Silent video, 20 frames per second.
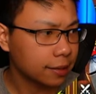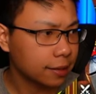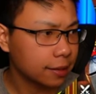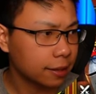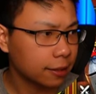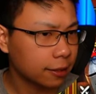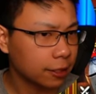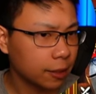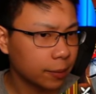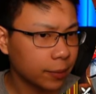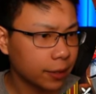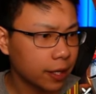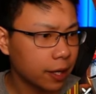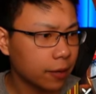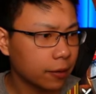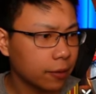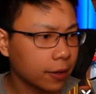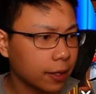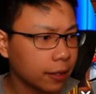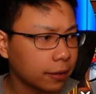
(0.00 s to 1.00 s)
that are coming
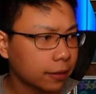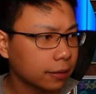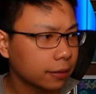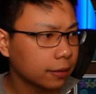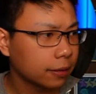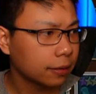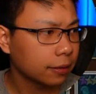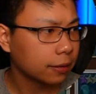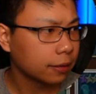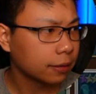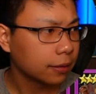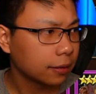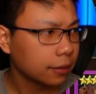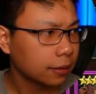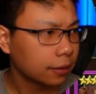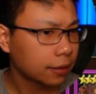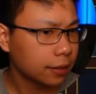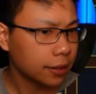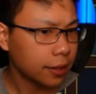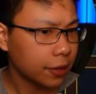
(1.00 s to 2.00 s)
out, right?
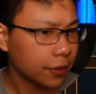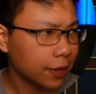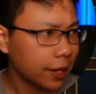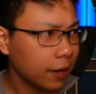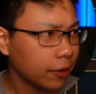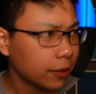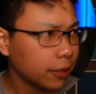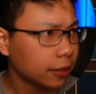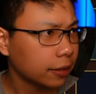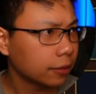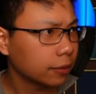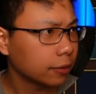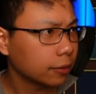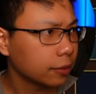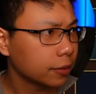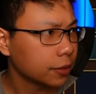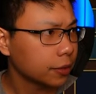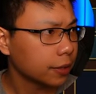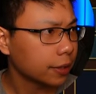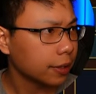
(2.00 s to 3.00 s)
Are they out yet?
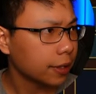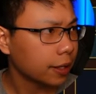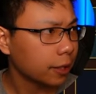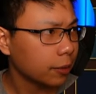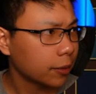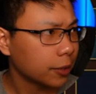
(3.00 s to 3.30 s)
Where's the... How do I